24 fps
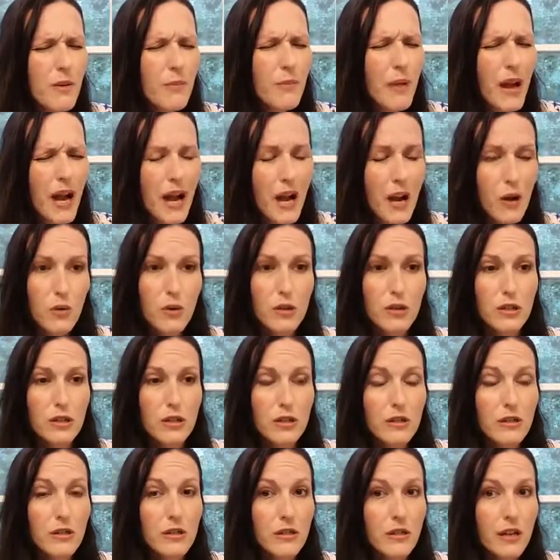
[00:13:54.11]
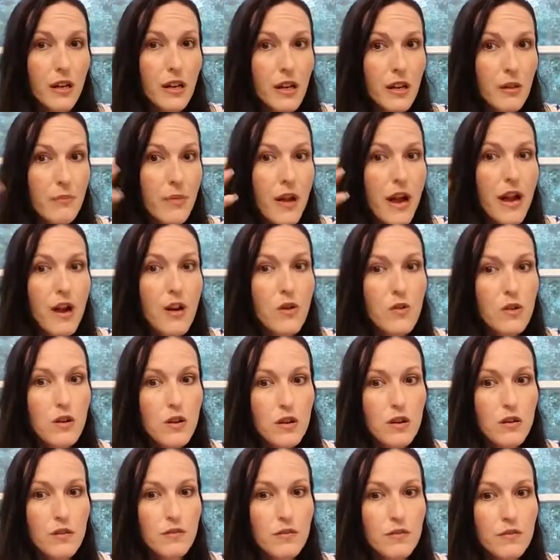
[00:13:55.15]
power, any
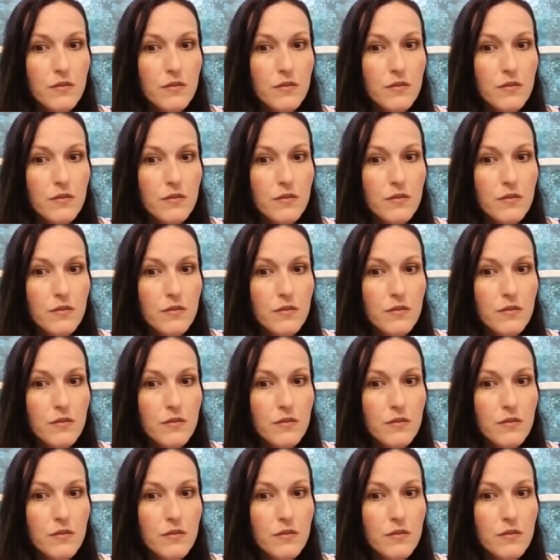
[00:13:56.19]
power.